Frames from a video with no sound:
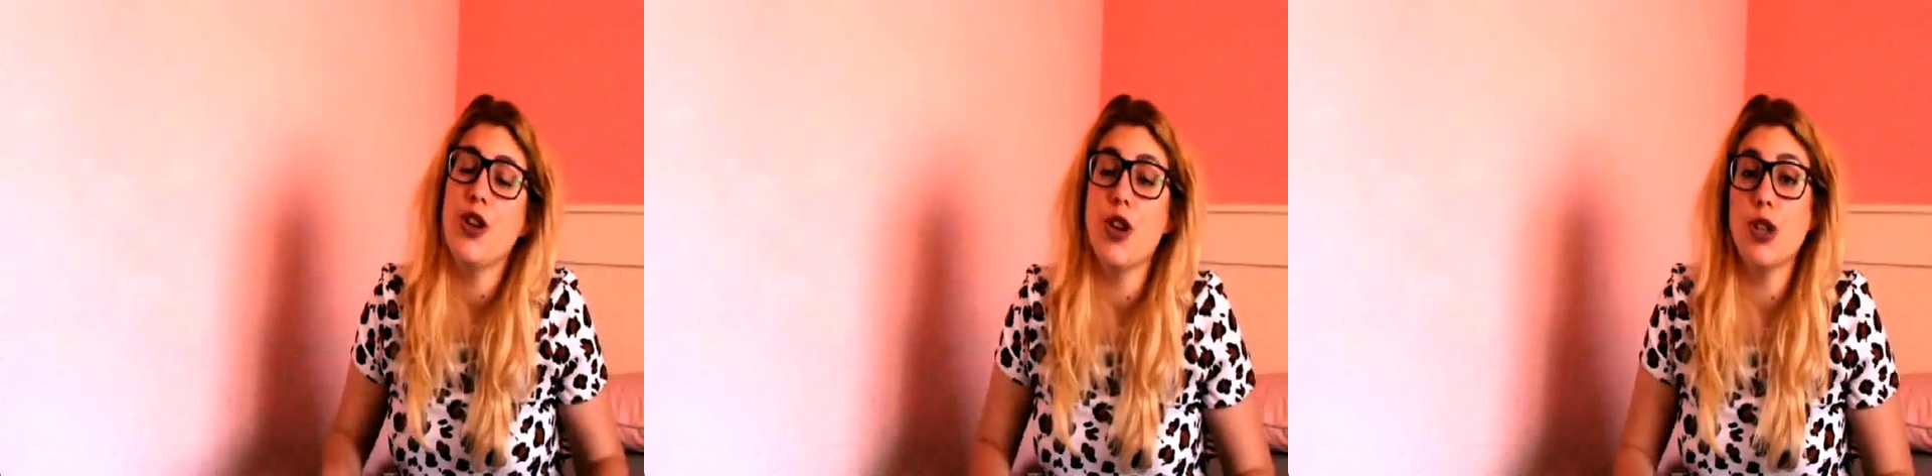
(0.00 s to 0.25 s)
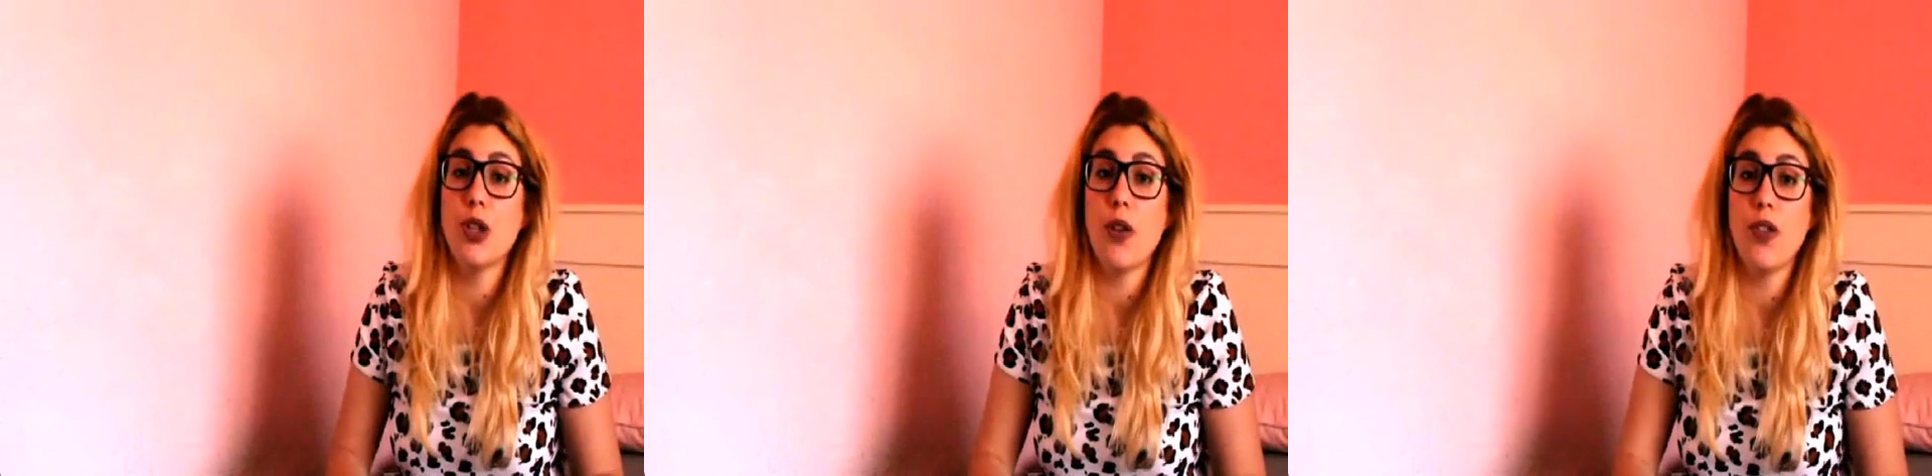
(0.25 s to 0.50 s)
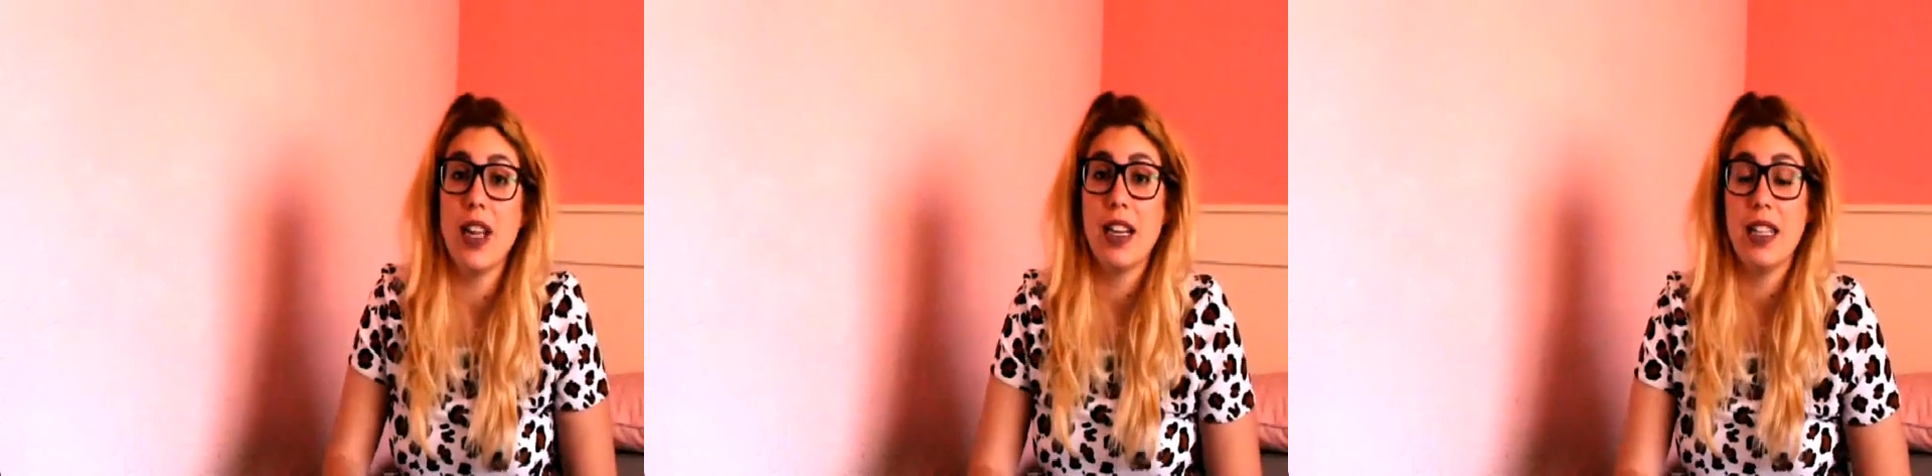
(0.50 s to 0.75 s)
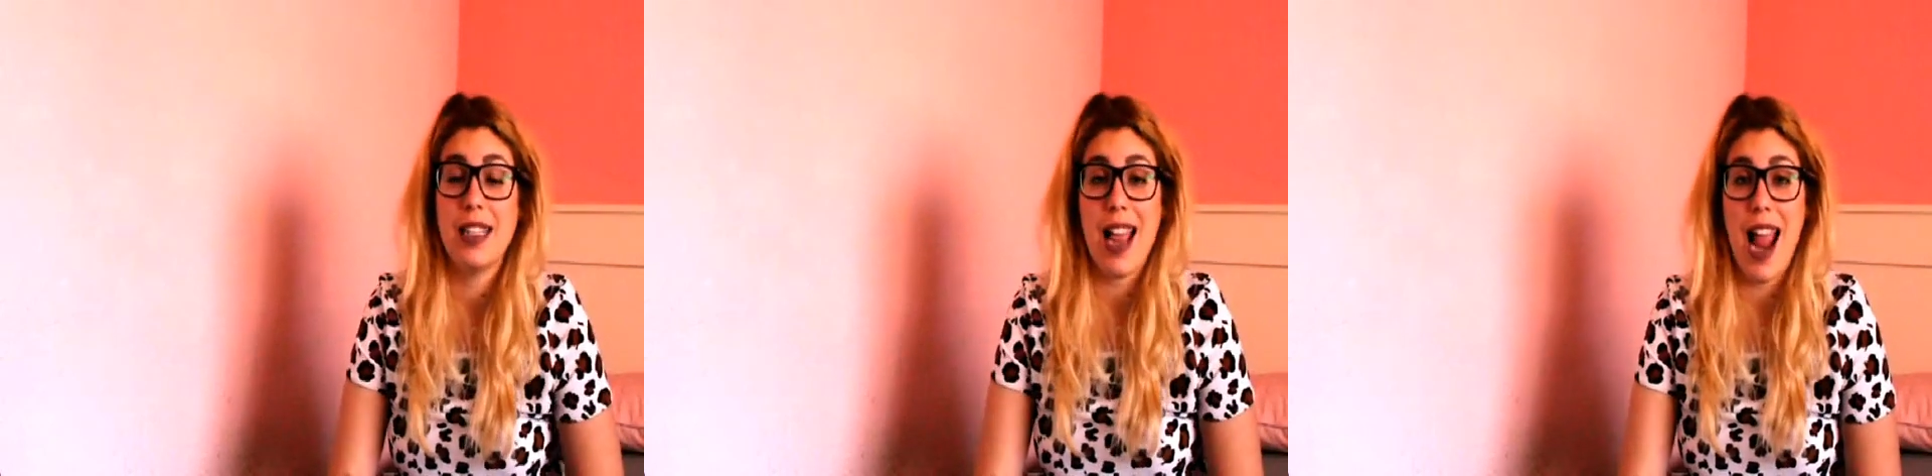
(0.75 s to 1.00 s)
use of
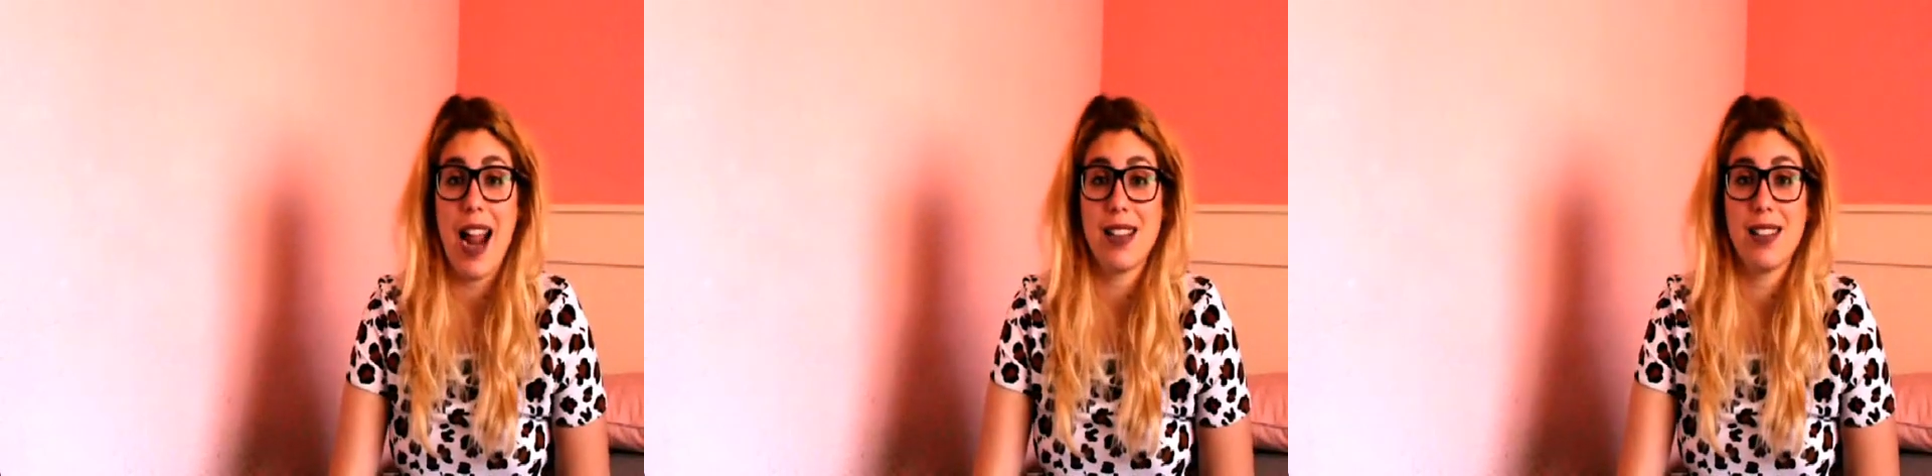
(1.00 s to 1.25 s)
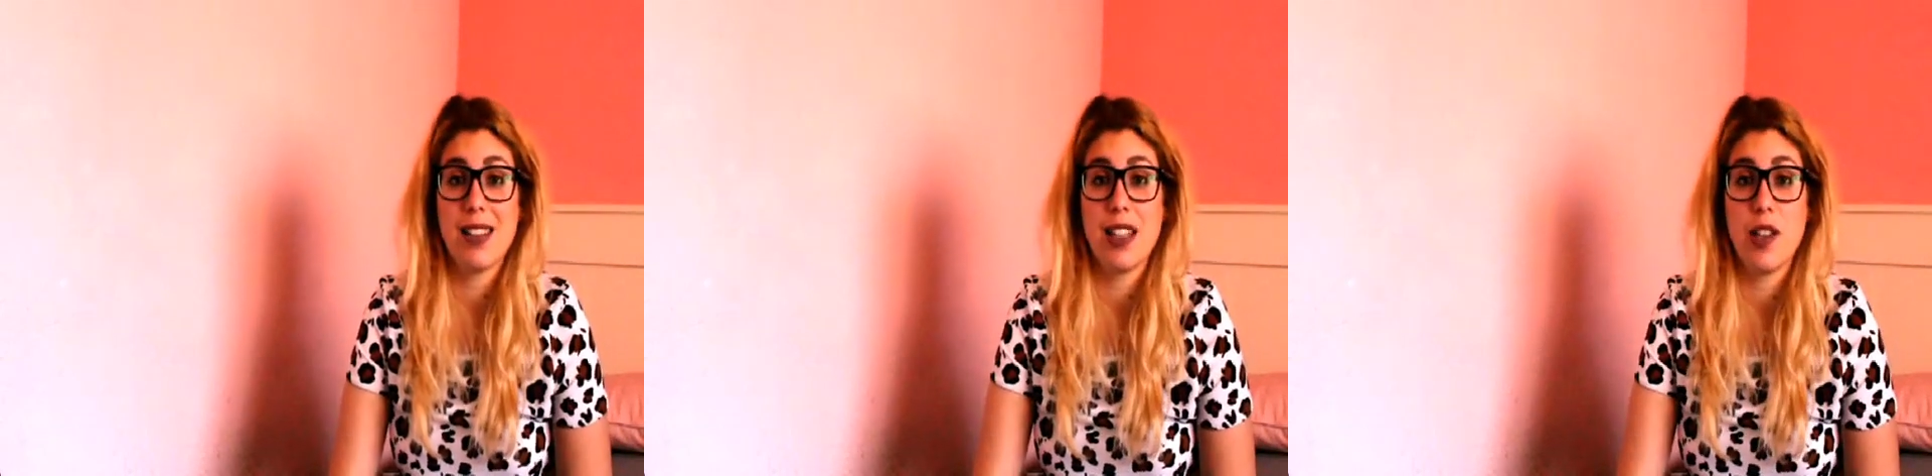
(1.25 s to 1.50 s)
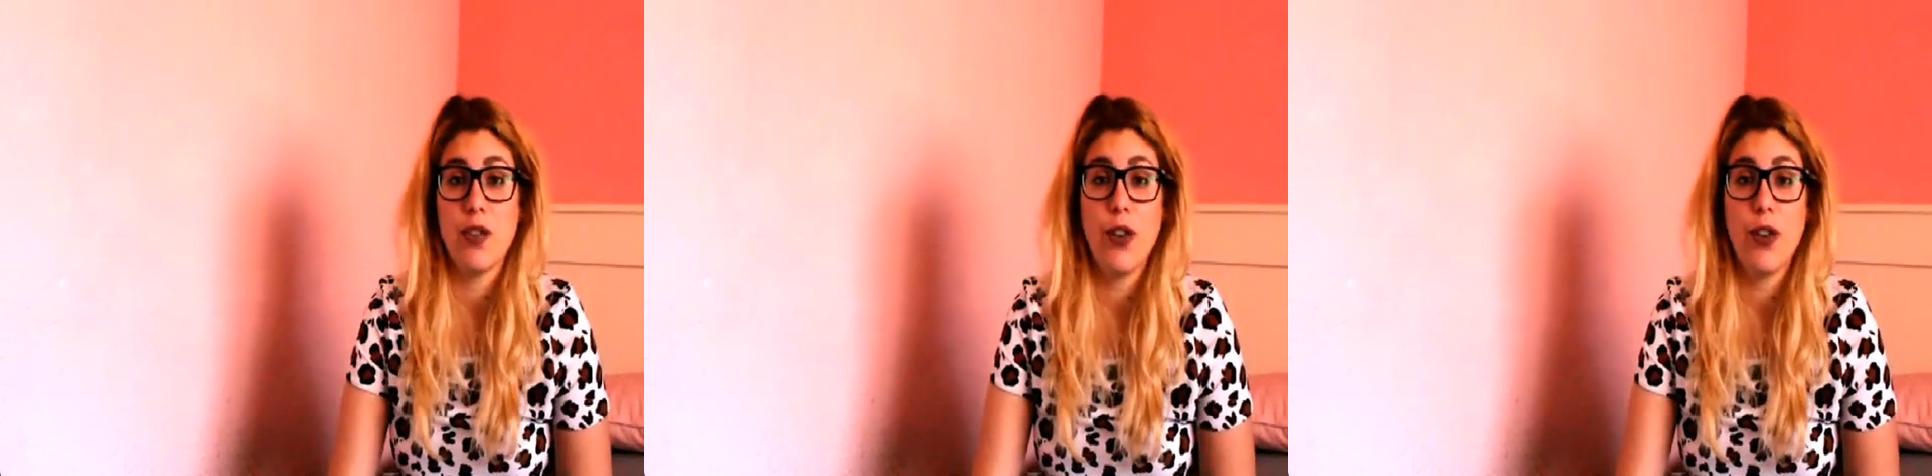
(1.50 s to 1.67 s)
English exercise